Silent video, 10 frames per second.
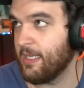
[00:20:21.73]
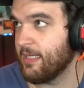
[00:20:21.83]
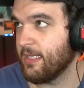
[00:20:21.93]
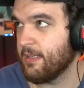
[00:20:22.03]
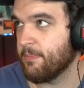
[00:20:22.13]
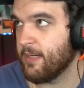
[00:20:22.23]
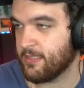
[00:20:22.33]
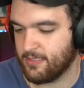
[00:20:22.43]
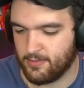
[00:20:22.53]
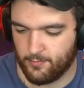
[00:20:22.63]
And it did in
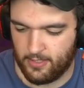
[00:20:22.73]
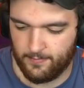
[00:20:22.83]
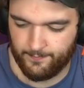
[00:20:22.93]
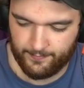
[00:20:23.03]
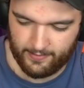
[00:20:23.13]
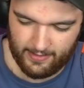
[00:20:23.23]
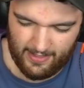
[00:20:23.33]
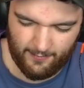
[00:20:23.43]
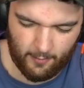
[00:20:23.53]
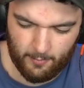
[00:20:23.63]
Muks as well,
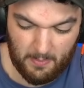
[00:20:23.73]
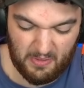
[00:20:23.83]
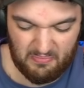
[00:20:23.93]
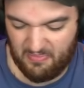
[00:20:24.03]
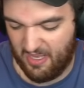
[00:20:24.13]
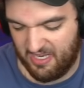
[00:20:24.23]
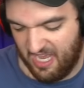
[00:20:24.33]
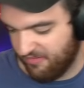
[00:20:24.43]
if I remember. I, I